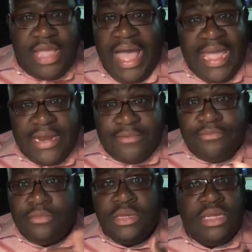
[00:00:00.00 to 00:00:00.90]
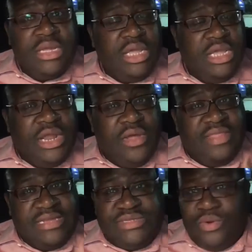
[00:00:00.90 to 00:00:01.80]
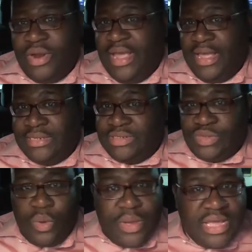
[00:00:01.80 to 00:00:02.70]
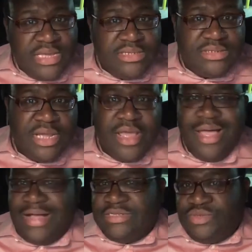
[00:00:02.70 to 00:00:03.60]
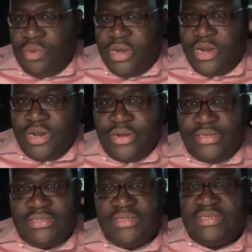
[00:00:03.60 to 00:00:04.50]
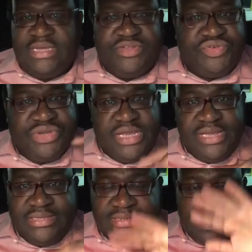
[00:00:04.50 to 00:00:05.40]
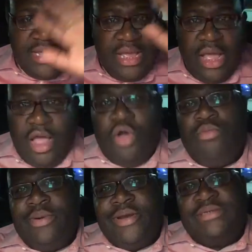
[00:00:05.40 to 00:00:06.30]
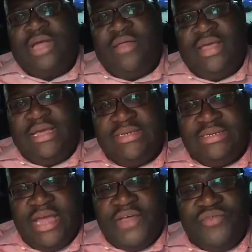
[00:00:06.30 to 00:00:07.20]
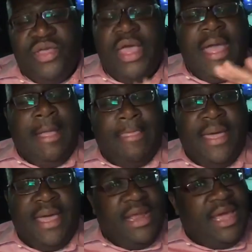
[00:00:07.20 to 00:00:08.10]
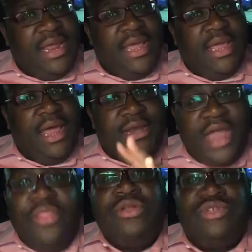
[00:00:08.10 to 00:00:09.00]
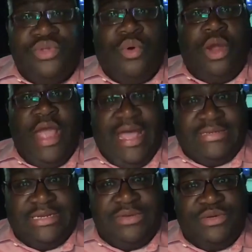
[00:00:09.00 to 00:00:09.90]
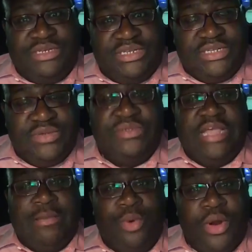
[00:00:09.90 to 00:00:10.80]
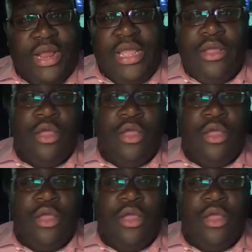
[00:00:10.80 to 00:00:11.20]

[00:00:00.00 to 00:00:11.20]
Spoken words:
item. And you know, and that store has toys, housewares, accessories, homewares, all that good stuff. But at another store has it, which is Tuesday Morning,